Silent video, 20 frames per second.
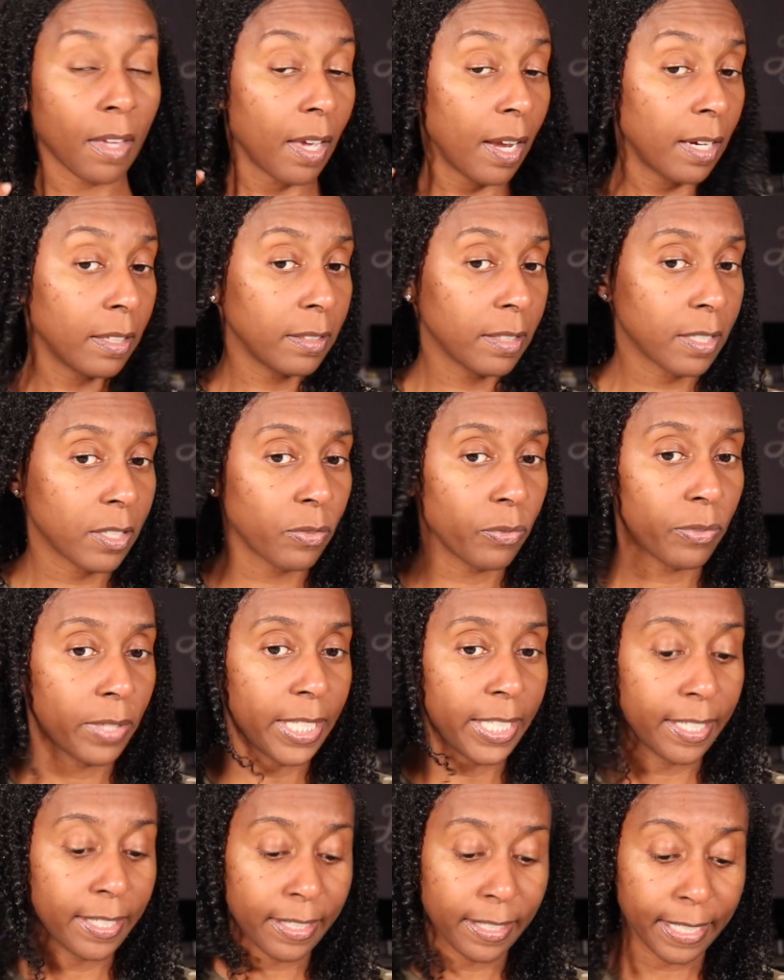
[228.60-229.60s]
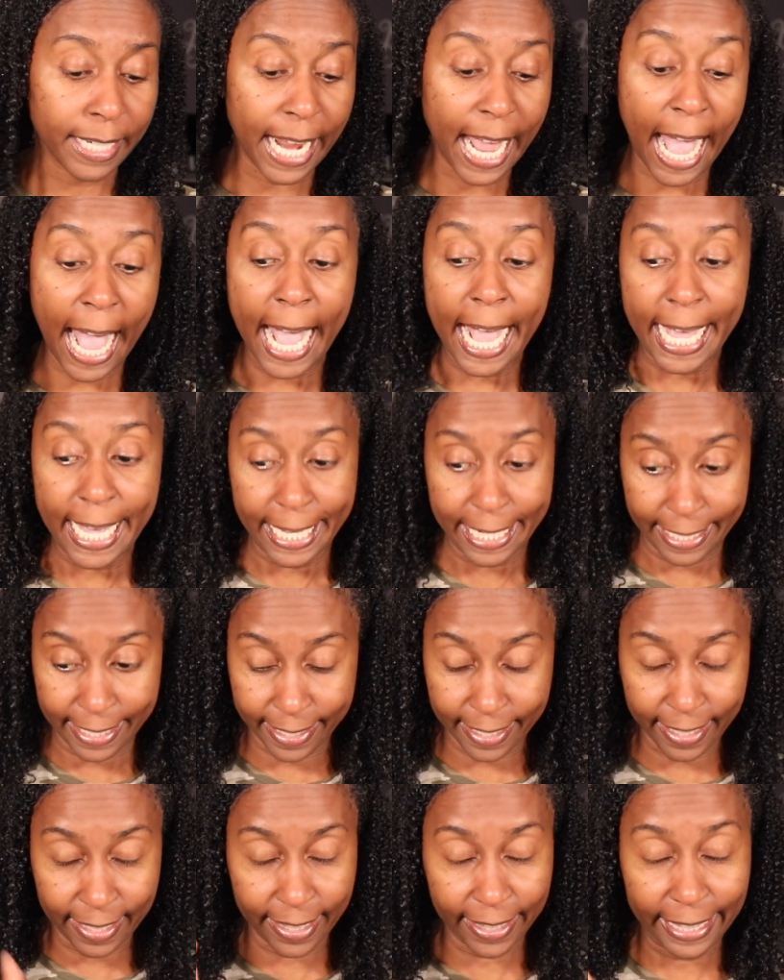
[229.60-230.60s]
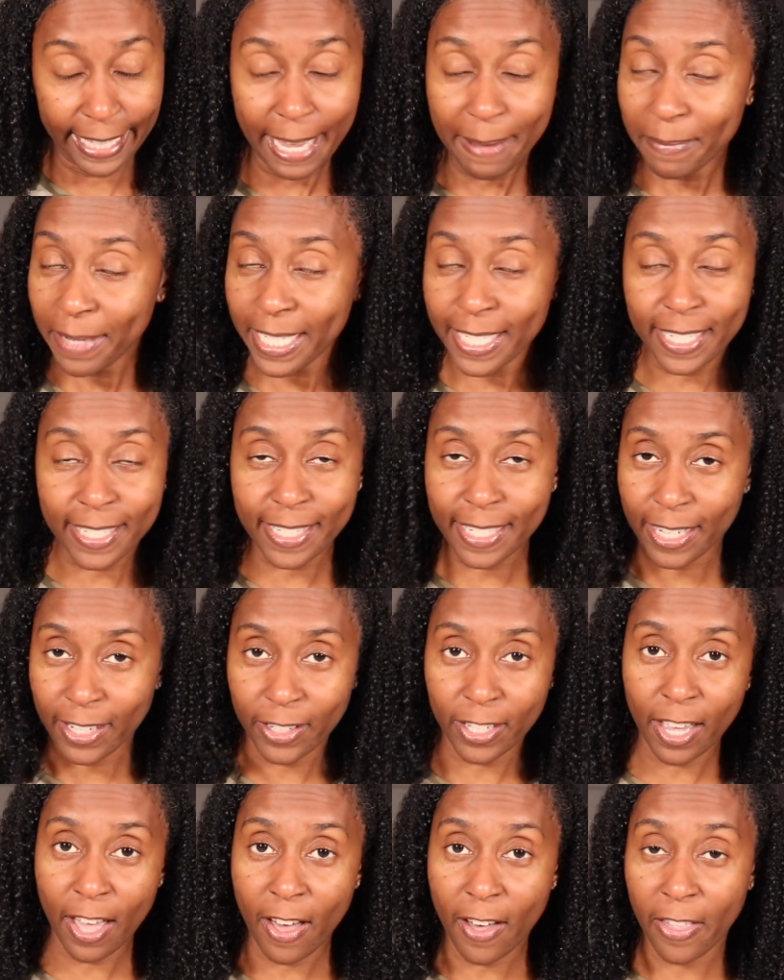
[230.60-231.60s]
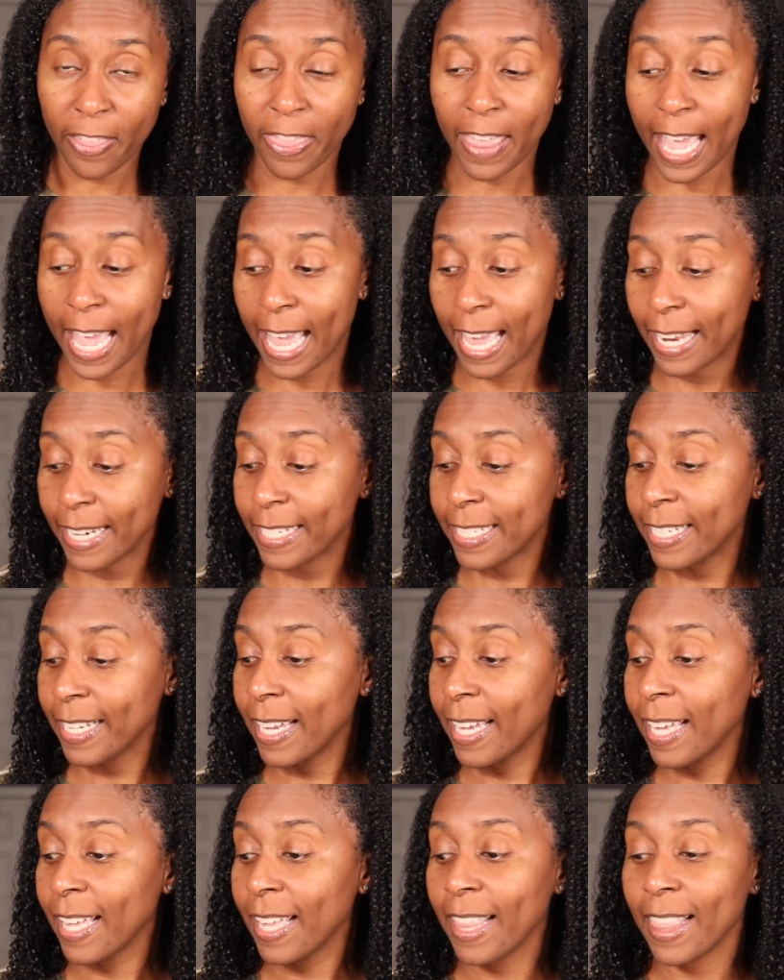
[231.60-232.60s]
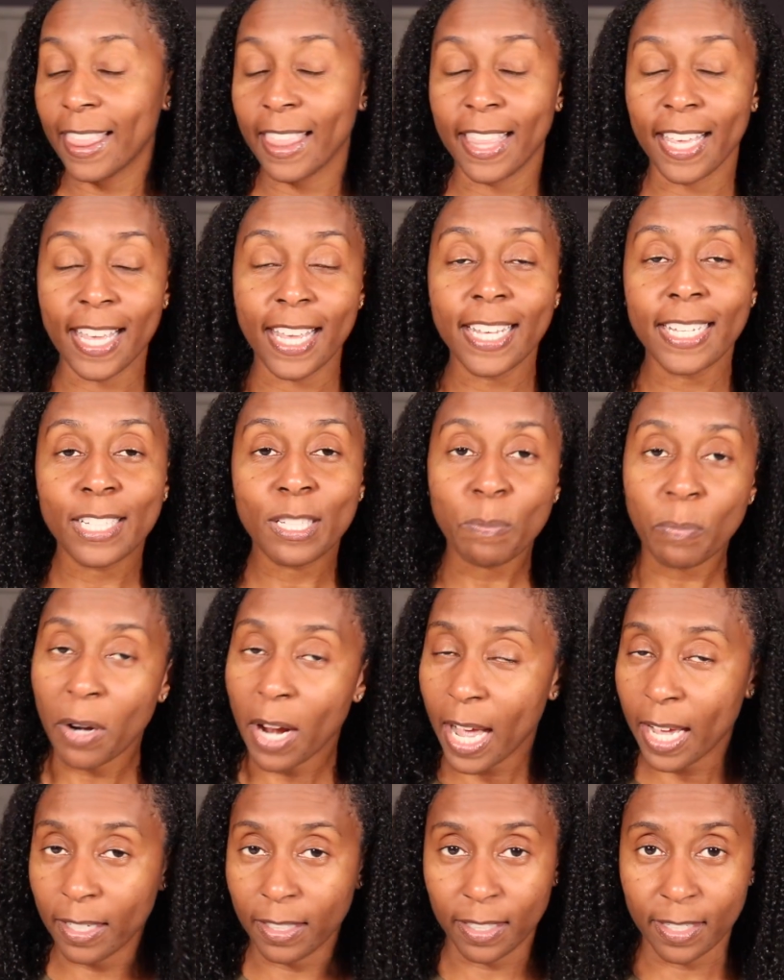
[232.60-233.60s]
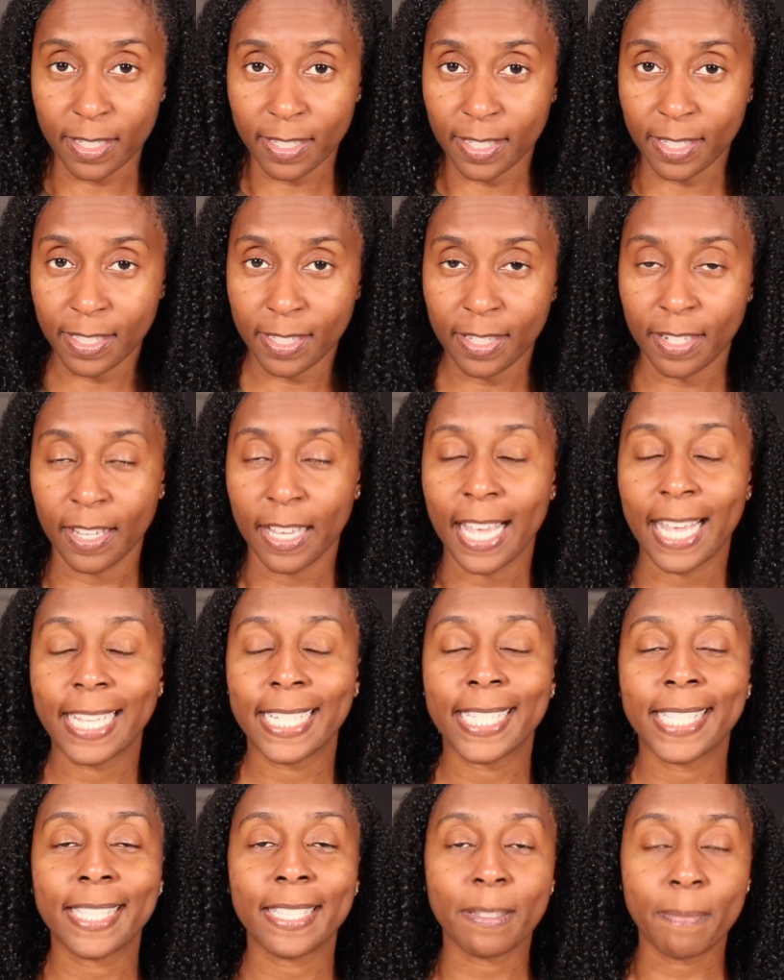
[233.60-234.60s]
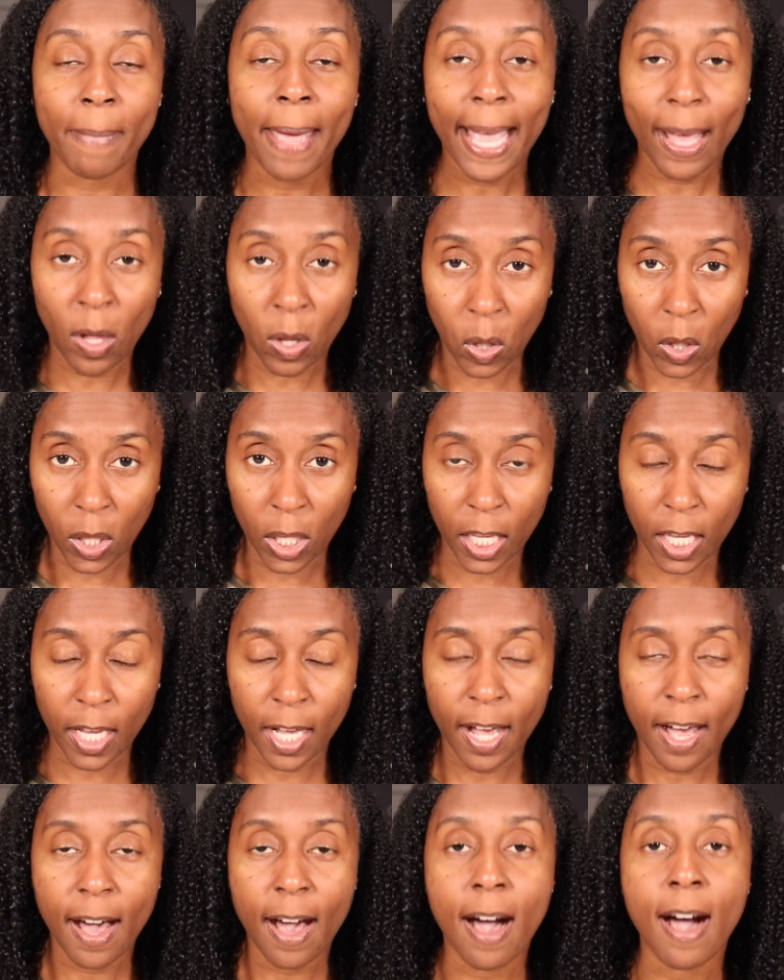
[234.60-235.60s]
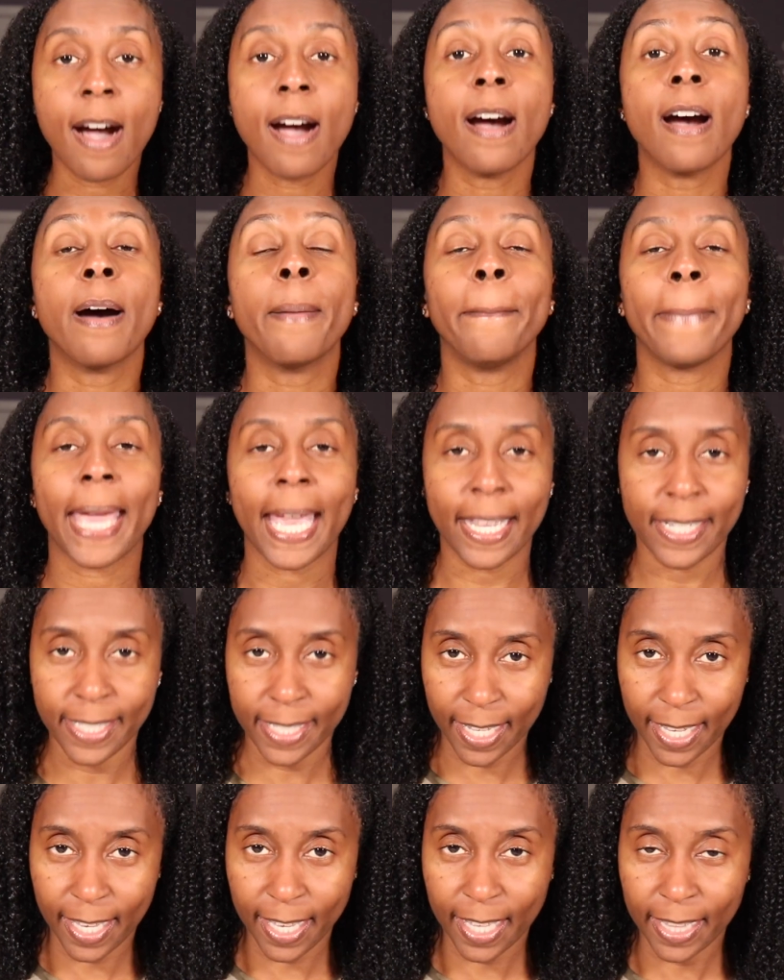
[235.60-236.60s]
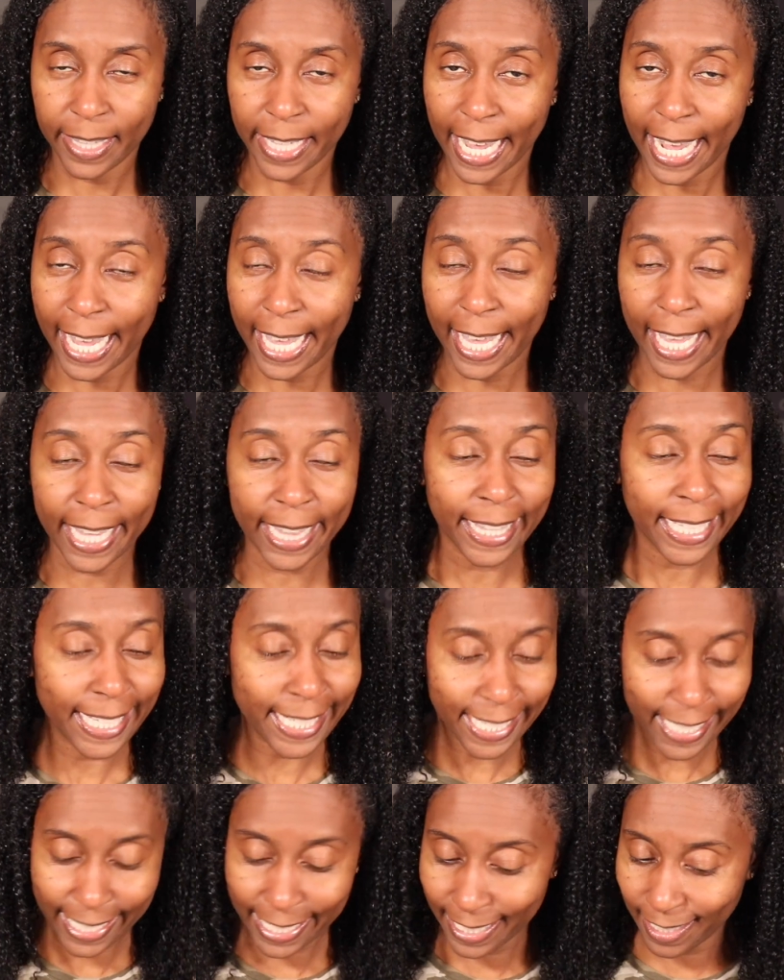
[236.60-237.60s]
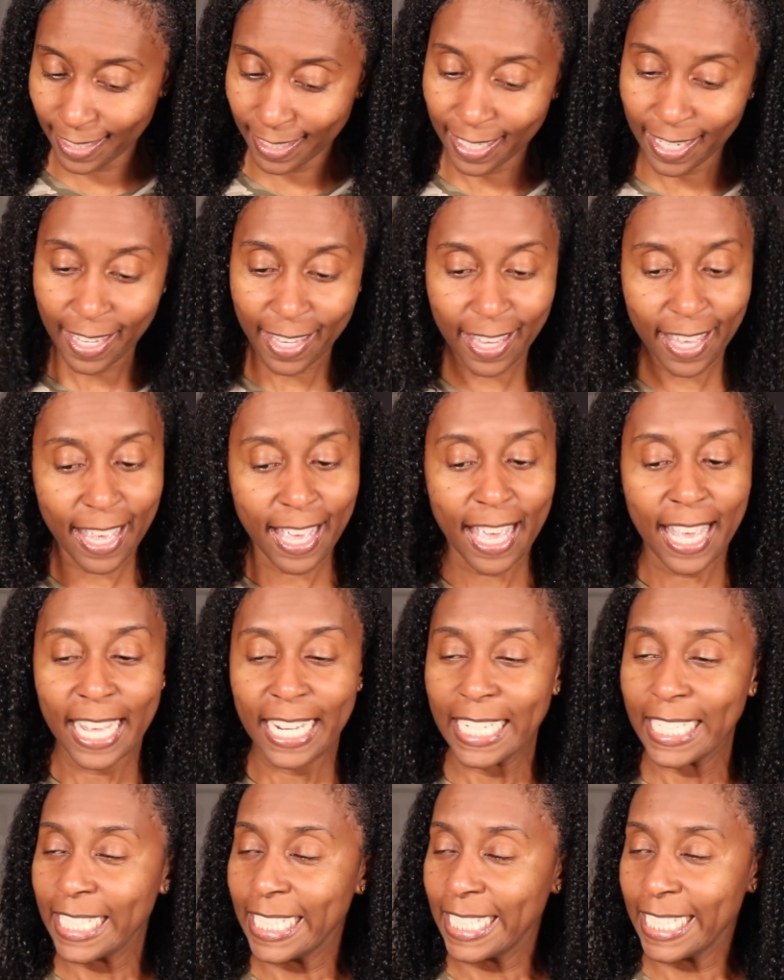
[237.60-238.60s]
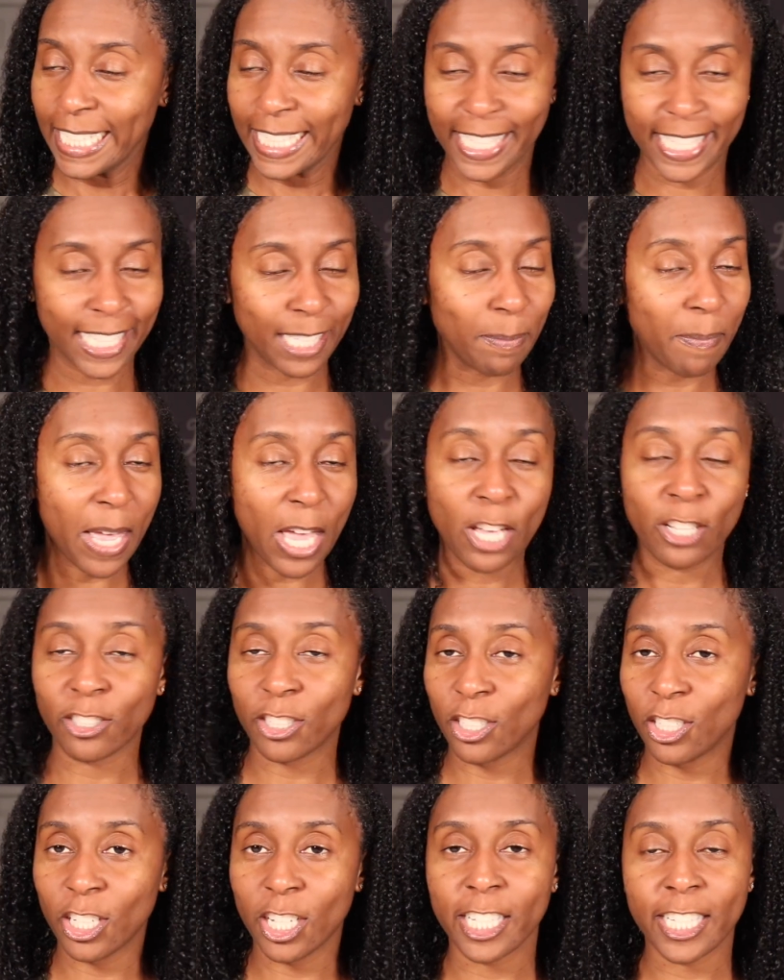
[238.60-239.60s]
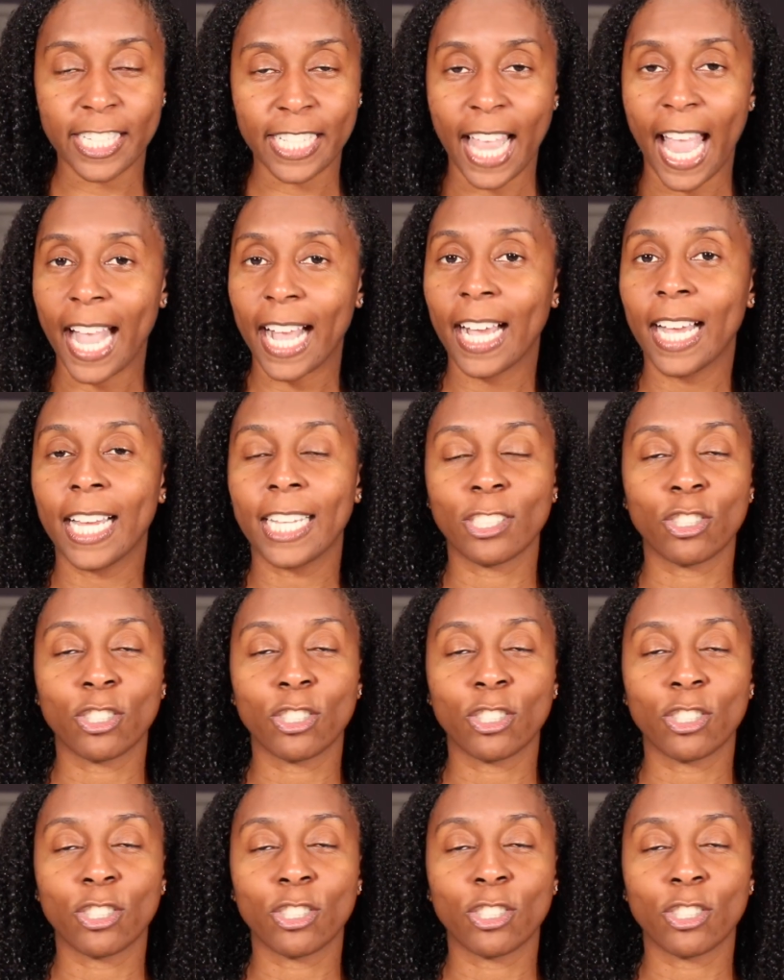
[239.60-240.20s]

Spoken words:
Hair looks really good. And let me just tell y'all that these products smell amazing. Like, listen, smells just like a